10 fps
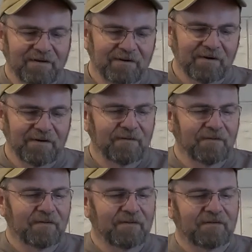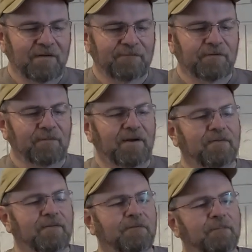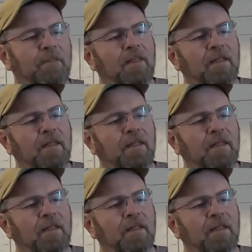dirtier than the stuff around them.